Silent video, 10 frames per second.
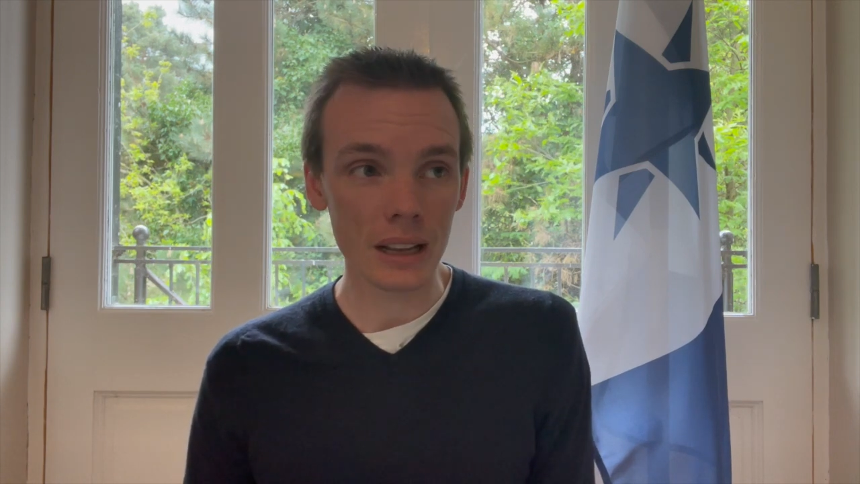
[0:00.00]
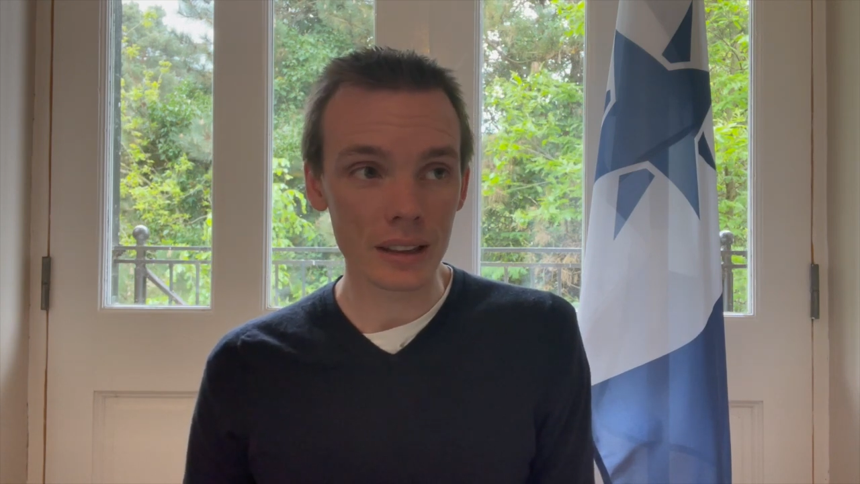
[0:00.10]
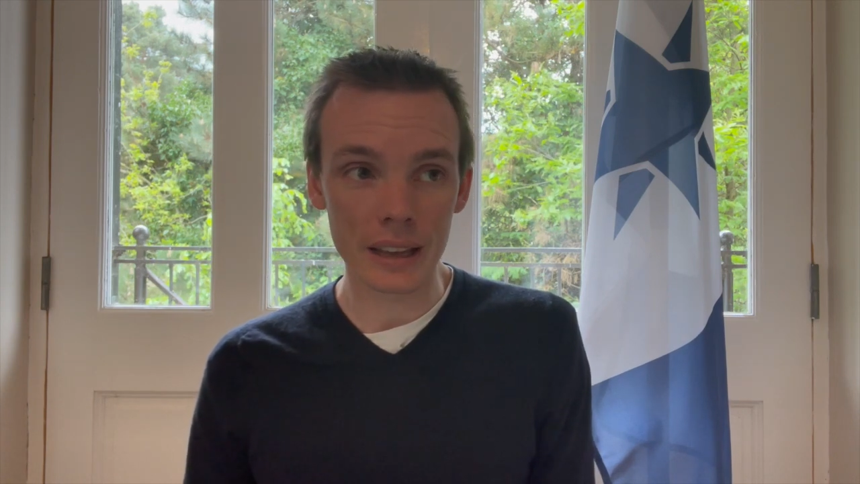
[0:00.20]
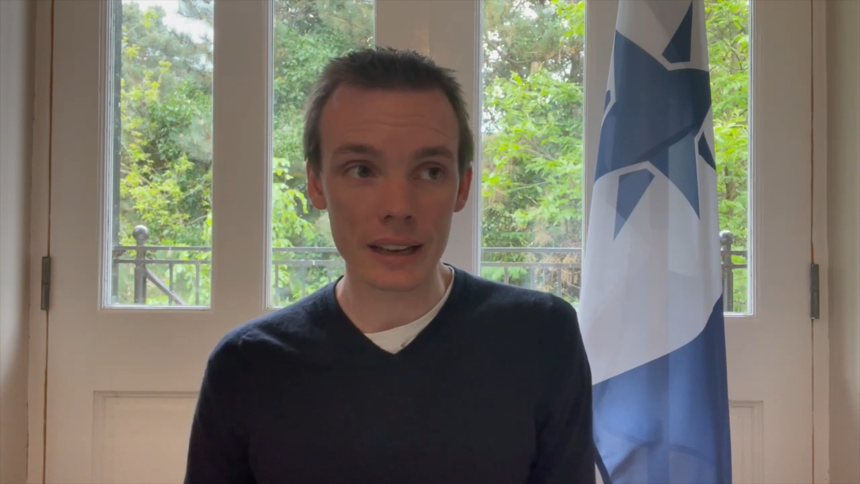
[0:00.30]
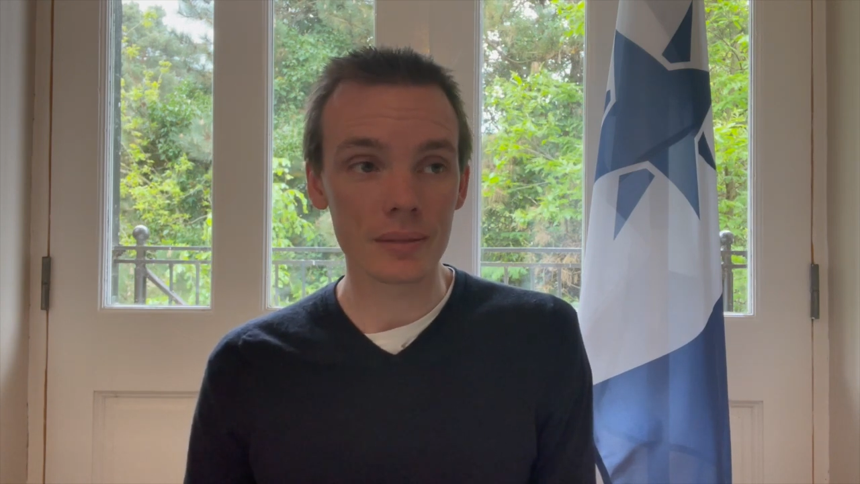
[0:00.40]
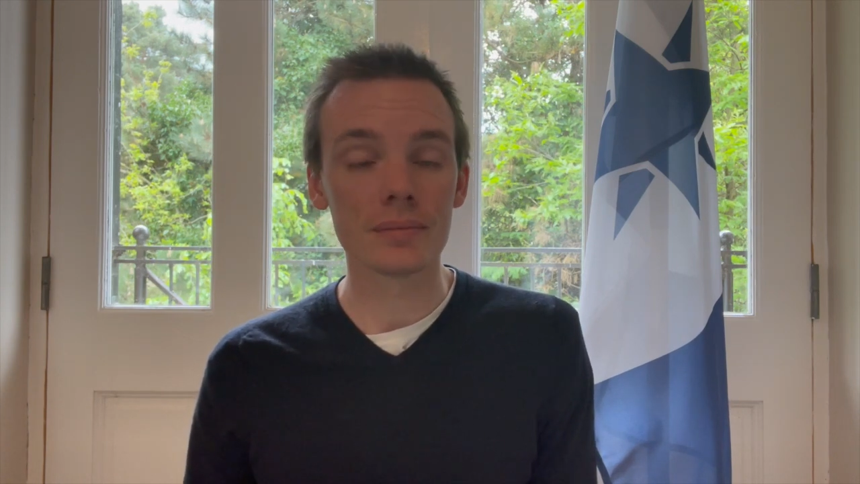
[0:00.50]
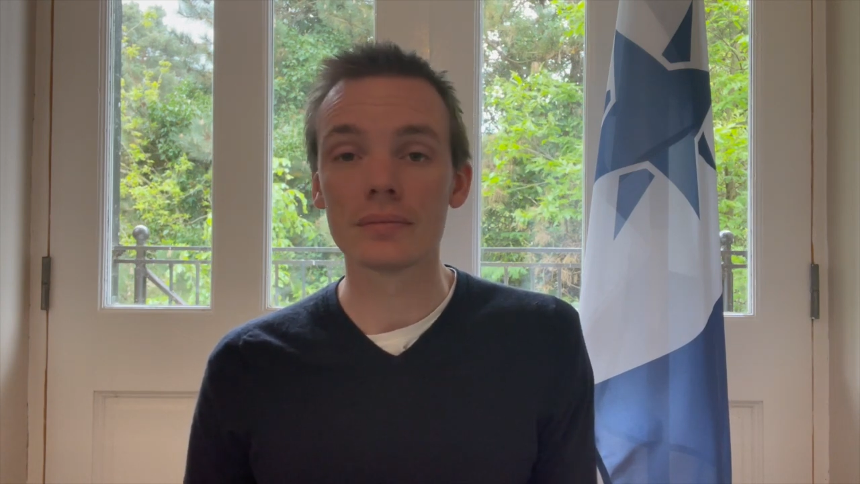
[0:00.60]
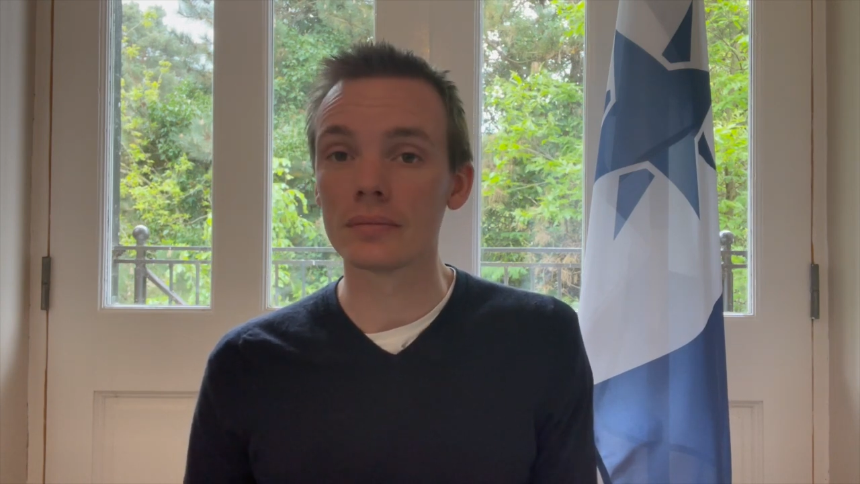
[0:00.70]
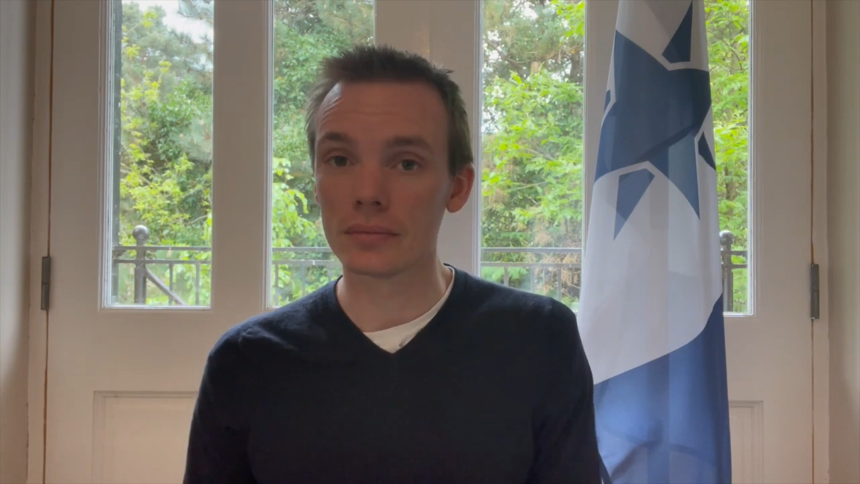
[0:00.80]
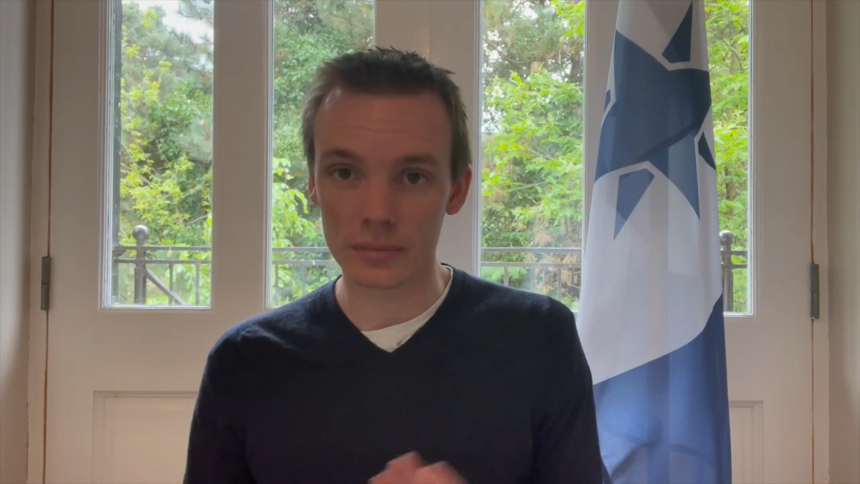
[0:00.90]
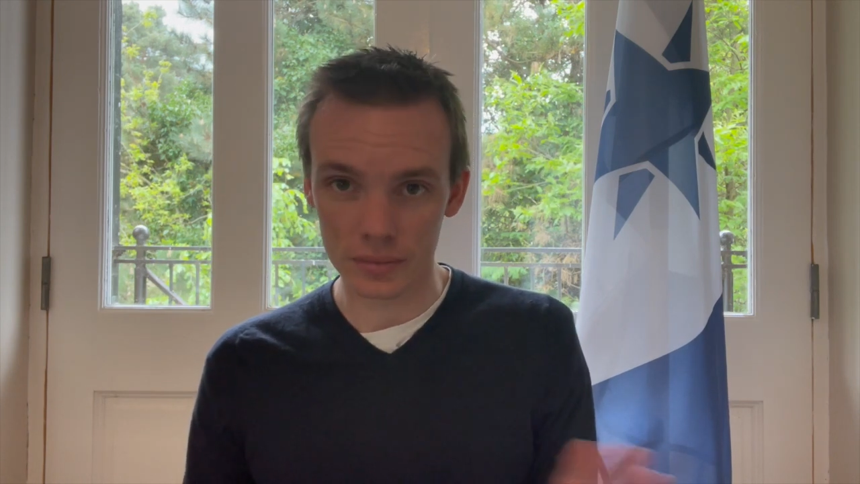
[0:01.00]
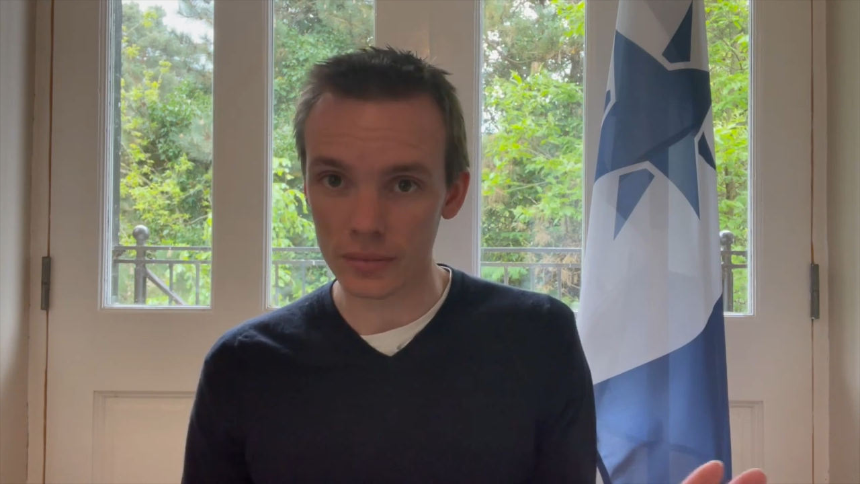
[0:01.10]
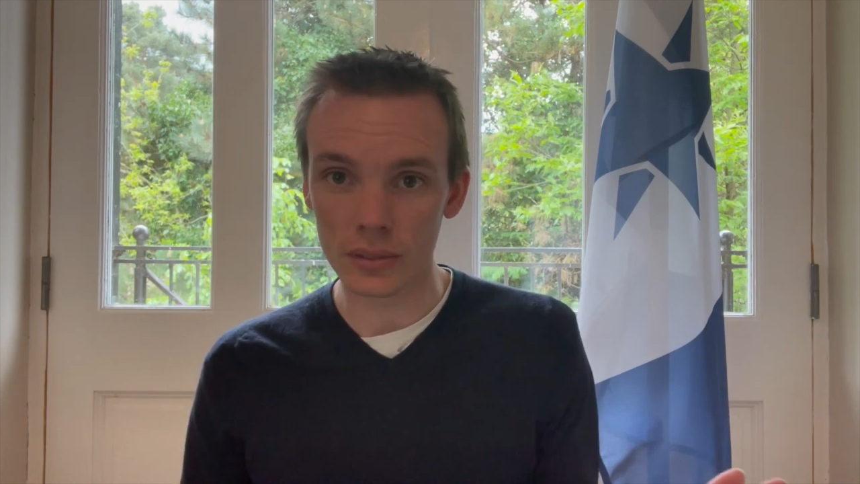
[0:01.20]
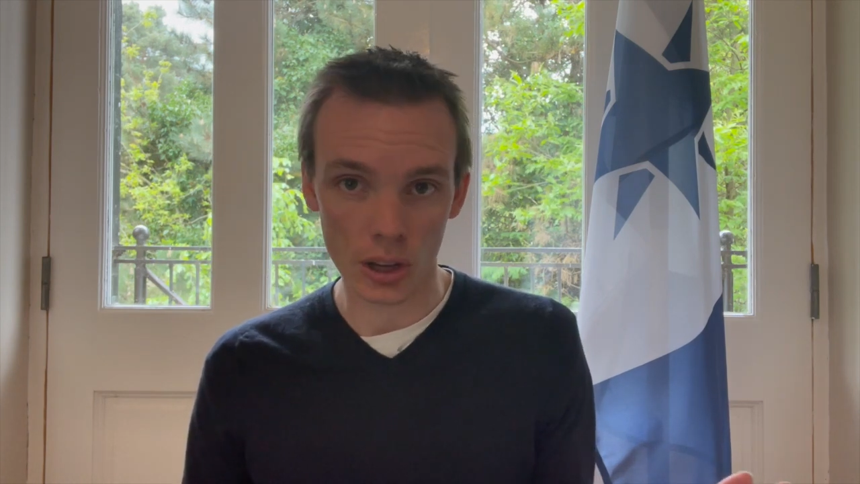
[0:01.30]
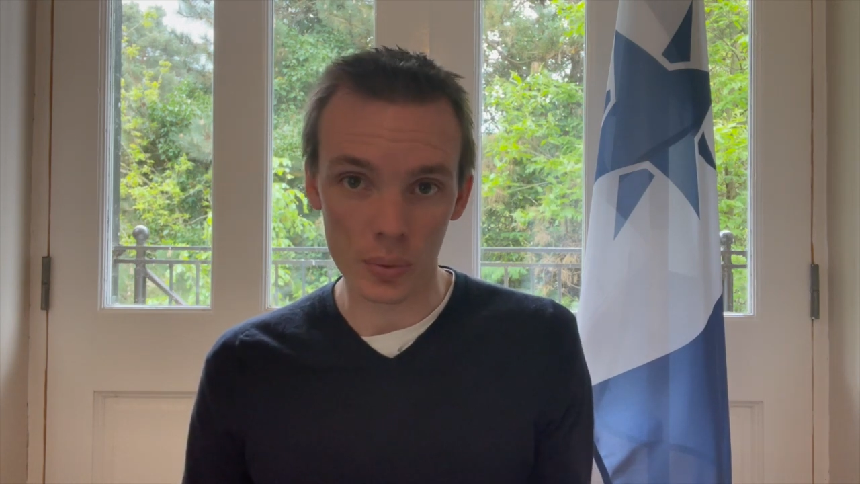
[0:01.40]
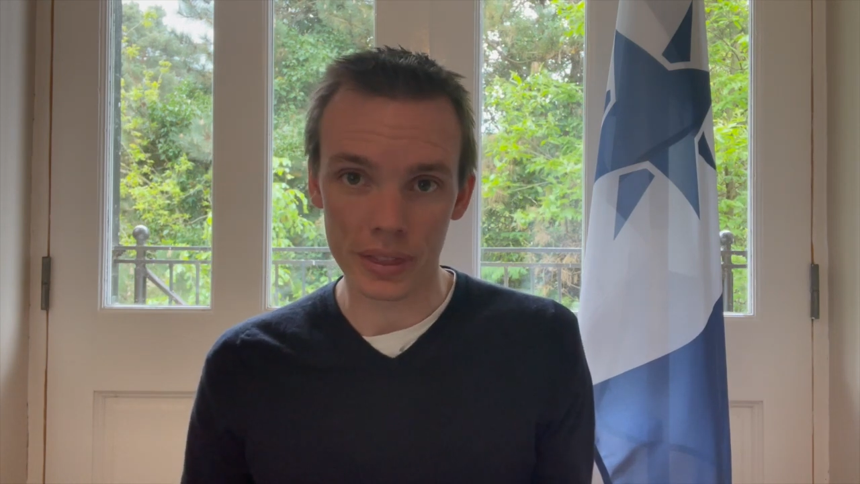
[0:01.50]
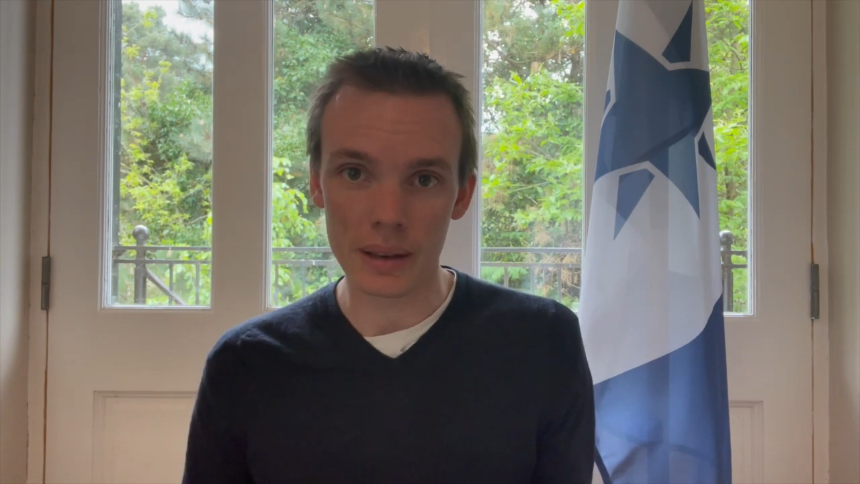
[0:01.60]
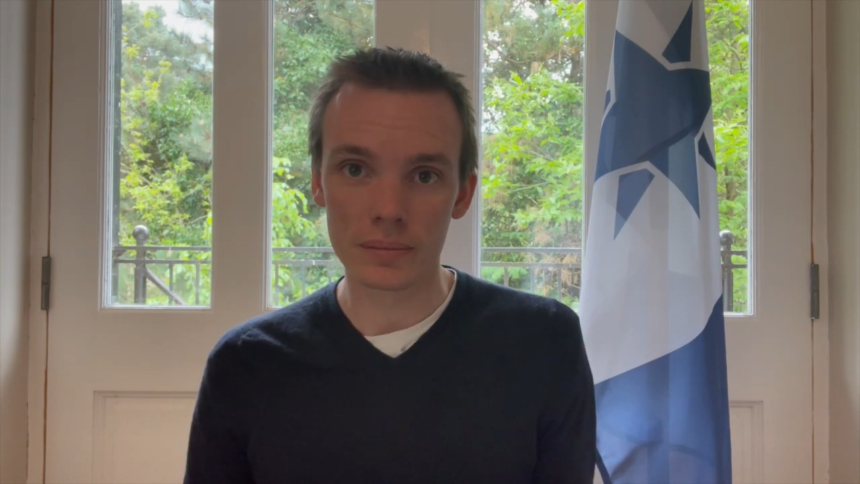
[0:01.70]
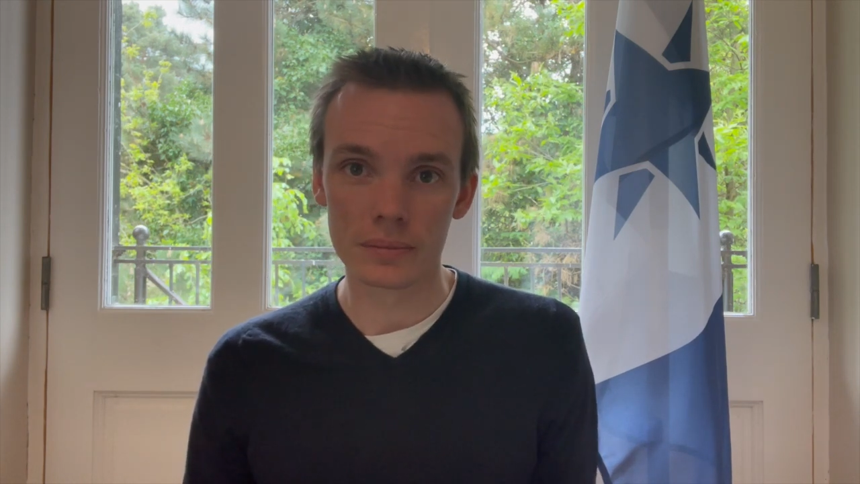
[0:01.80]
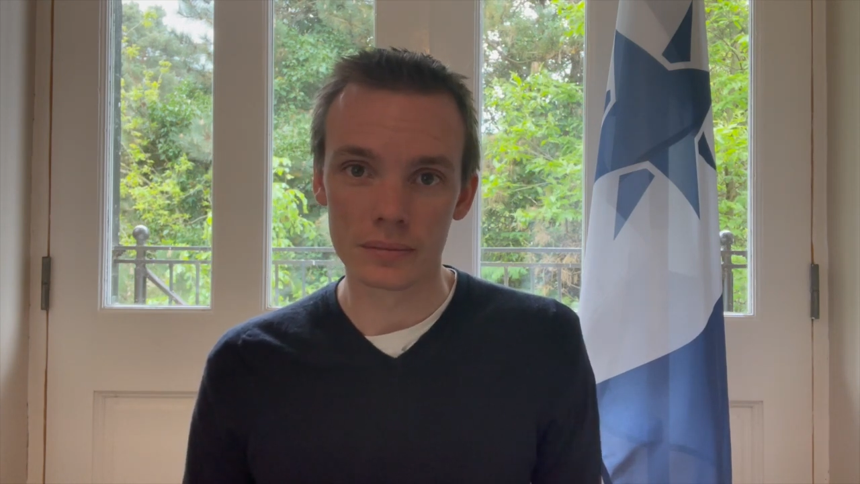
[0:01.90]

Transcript: then go with them.